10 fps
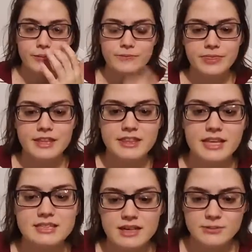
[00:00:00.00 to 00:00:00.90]
the things
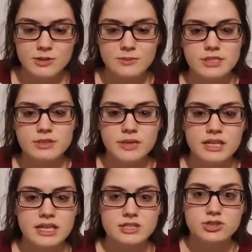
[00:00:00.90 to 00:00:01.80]
I'm going to be doing
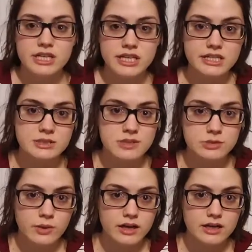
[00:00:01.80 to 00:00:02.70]
is drinking as much
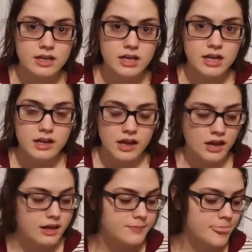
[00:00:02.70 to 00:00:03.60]
water
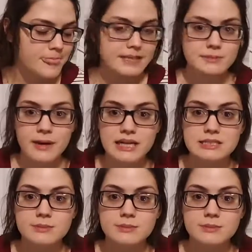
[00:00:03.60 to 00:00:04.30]
as possible.